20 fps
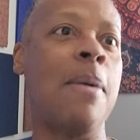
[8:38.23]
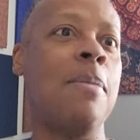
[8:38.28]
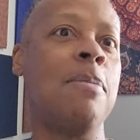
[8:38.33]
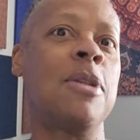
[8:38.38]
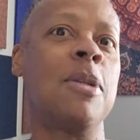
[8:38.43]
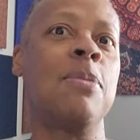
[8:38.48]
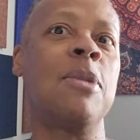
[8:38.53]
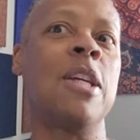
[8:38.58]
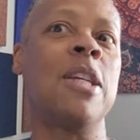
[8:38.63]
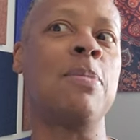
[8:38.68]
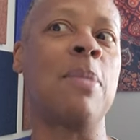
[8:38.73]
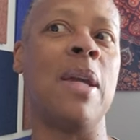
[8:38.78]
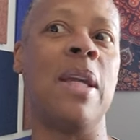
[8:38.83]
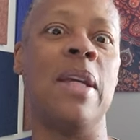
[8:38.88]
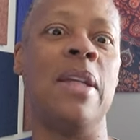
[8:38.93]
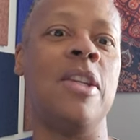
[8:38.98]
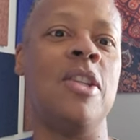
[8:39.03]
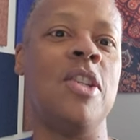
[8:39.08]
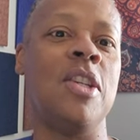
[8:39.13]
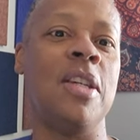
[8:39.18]
sometimes my
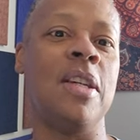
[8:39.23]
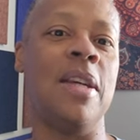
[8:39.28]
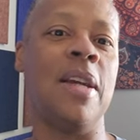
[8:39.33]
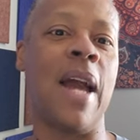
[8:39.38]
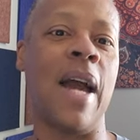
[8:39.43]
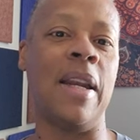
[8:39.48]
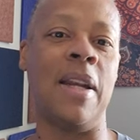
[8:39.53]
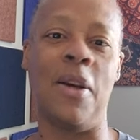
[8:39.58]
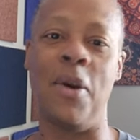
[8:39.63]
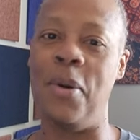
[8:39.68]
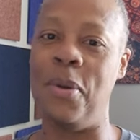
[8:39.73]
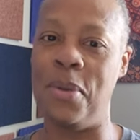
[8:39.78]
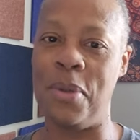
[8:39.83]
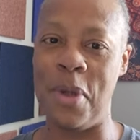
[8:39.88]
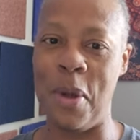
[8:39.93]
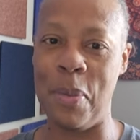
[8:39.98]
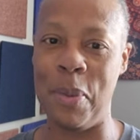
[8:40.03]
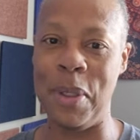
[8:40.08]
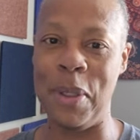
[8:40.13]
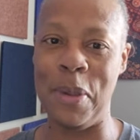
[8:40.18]
energy kind of goes
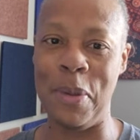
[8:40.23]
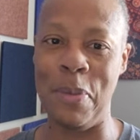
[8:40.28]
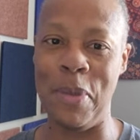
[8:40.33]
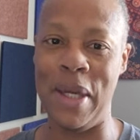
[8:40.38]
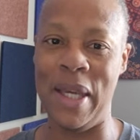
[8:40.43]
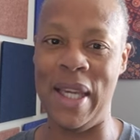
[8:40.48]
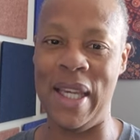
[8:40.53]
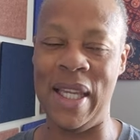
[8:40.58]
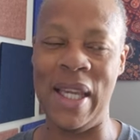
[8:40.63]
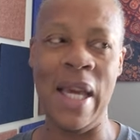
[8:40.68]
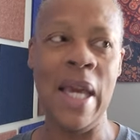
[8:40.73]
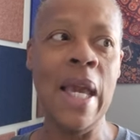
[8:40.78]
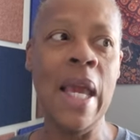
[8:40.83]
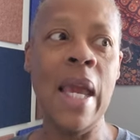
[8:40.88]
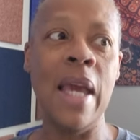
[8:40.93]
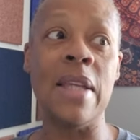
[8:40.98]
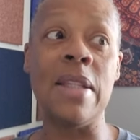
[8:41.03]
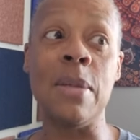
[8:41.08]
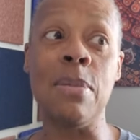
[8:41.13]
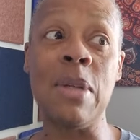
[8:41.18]
up a little bit,
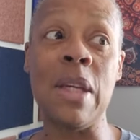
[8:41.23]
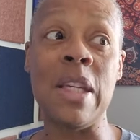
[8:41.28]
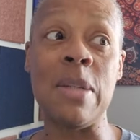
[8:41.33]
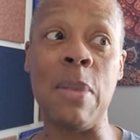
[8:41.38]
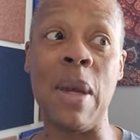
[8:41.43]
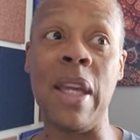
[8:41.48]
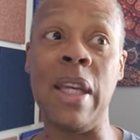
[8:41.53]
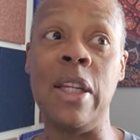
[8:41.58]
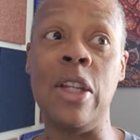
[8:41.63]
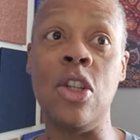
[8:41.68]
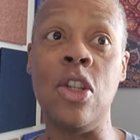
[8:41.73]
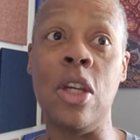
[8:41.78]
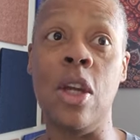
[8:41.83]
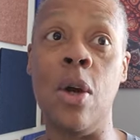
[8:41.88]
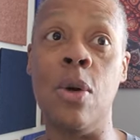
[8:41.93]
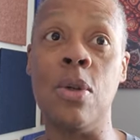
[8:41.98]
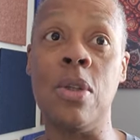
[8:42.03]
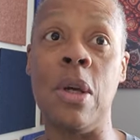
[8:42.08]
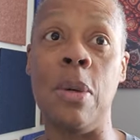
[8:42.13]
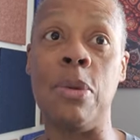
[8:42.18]
and sometimes my energy
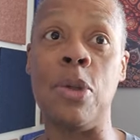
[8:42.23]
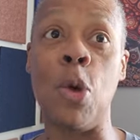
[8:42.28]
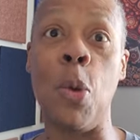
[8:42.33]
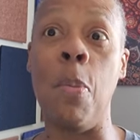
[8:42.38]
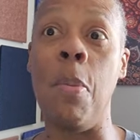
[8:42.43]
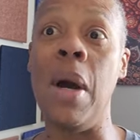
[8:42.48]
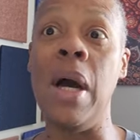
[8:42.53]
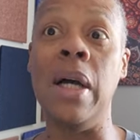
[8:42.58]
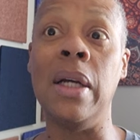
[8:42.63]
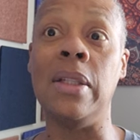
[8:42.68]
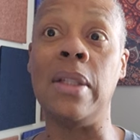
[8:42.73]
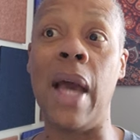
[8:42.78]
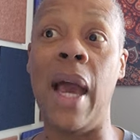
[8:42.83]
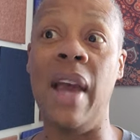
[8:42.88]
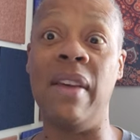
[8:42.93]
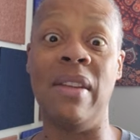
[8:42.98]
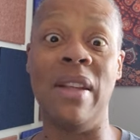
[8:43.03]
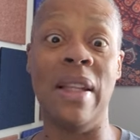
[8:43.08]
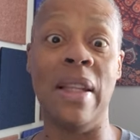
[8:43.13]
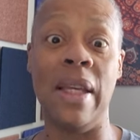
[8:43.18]
goes up so much I
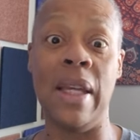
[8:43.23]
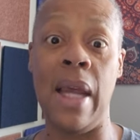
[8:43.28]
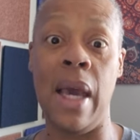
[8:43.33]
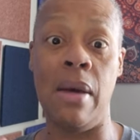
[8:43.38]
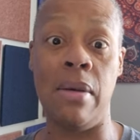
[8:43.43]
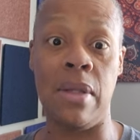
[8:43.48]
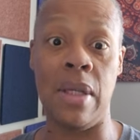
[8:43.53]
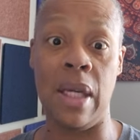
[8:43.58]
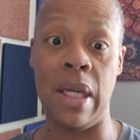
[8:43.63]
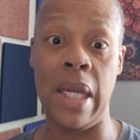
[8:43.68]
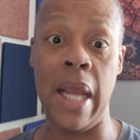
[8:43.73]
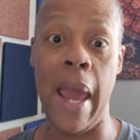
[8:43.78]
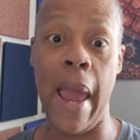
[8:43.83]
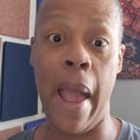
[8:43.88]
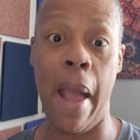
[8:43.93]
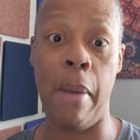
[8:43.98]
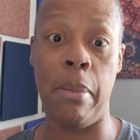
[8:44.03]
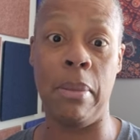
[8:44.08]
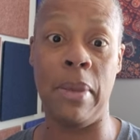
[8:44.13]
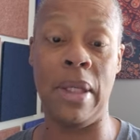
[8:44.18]
had to lay down and take a
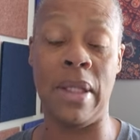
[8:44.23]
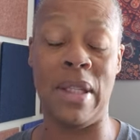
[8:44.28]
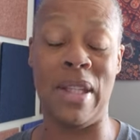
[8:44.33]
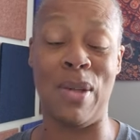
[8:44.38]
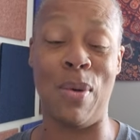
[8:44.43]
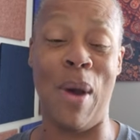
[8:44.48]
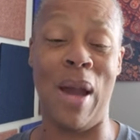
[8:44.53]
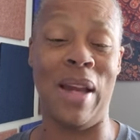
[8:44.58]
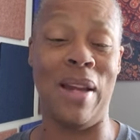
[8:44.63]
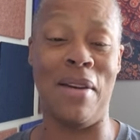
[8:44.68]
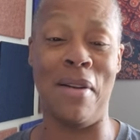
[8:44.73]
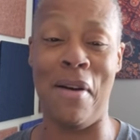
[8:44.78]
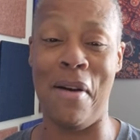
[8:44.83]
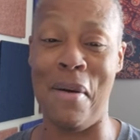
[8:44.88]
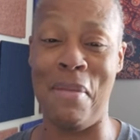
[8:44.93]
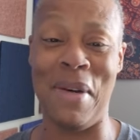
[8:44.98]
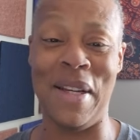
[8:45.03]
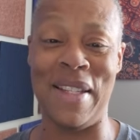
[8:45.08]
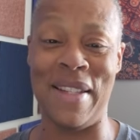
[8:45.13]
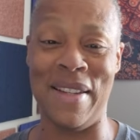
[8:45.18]
nap so I can
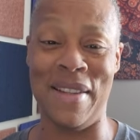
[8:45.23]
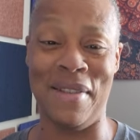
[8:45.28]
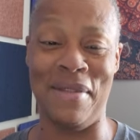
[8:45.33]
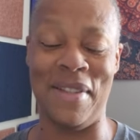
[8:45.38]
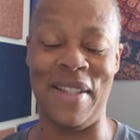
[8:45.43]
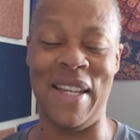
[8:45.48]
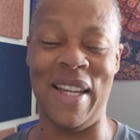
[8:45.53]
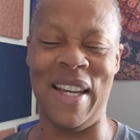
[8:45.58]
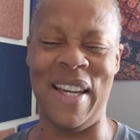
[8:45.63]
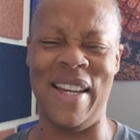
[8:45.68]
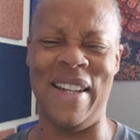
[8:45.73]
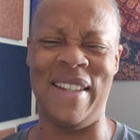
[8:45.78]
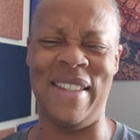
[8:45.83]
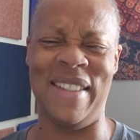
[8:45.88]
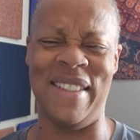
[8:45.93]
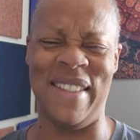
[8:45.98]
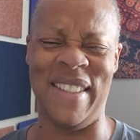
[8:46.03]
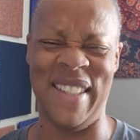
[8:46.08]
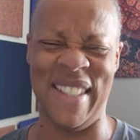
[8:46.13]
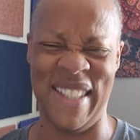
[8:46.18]
calm myself
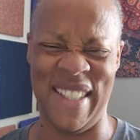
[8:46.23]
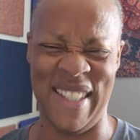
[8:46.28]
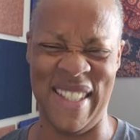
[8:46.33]
down.